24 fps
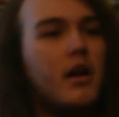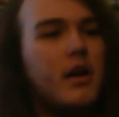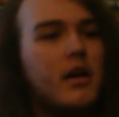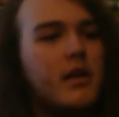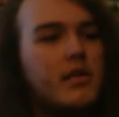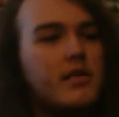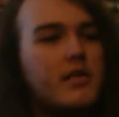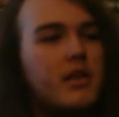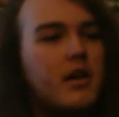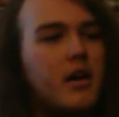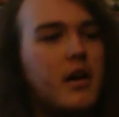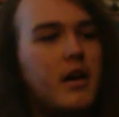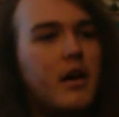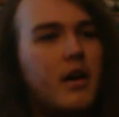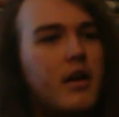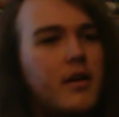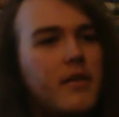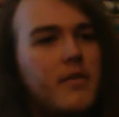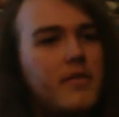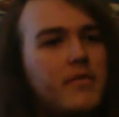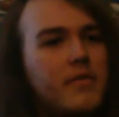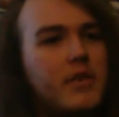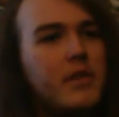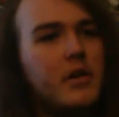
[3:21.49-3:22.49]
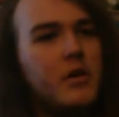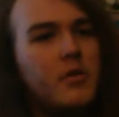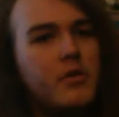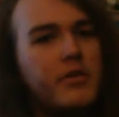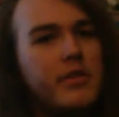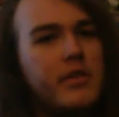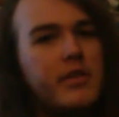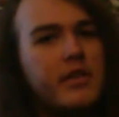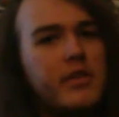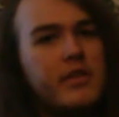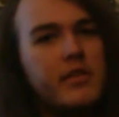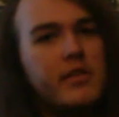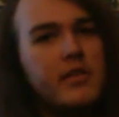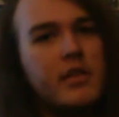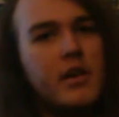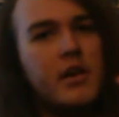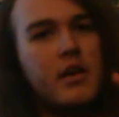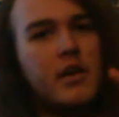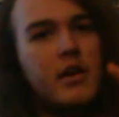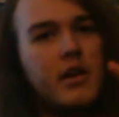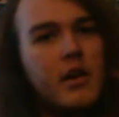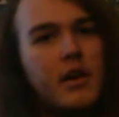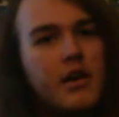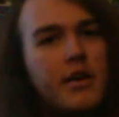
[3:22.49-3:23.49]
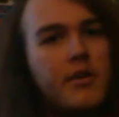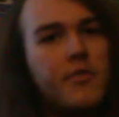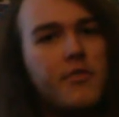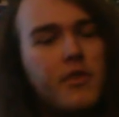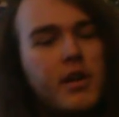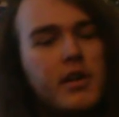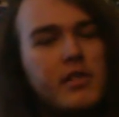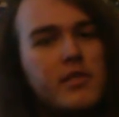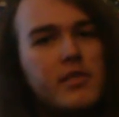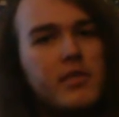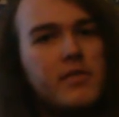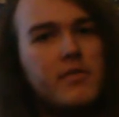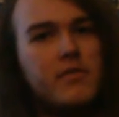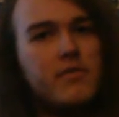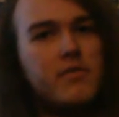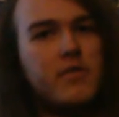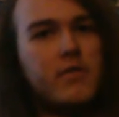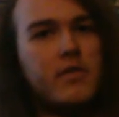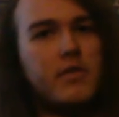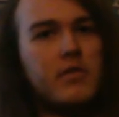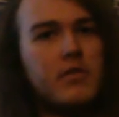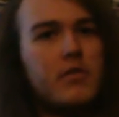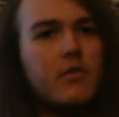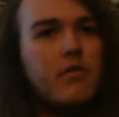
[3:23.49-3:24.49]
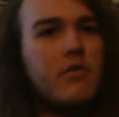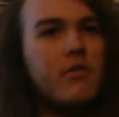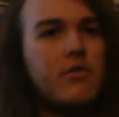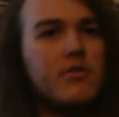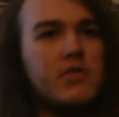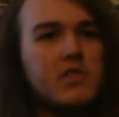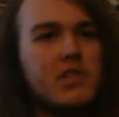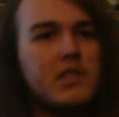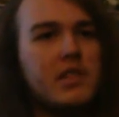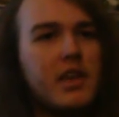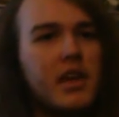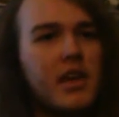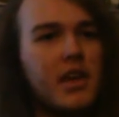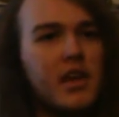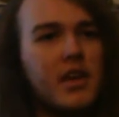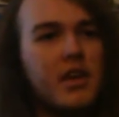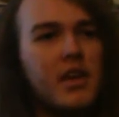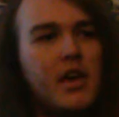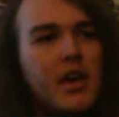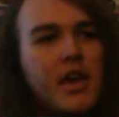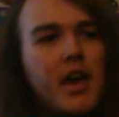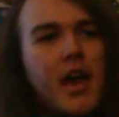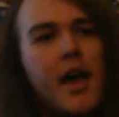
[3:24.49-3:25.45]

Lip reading: His video with his aggressive corn snake,